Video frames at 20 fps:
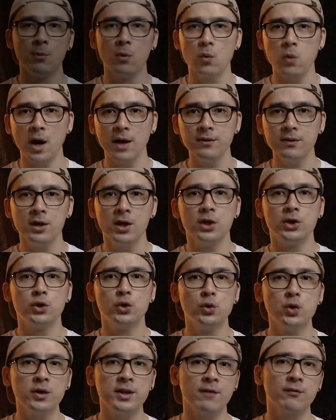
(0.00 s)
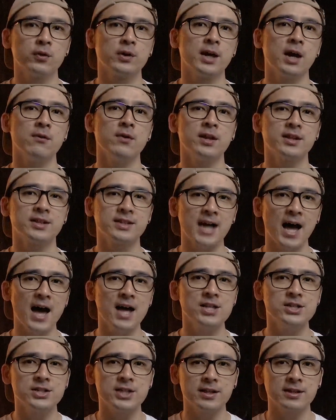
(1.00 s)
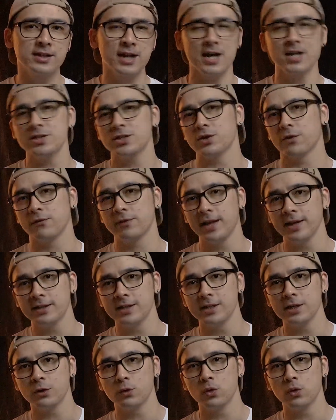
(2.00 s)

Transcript: Number one, you don't have to carry tons and tons of lighting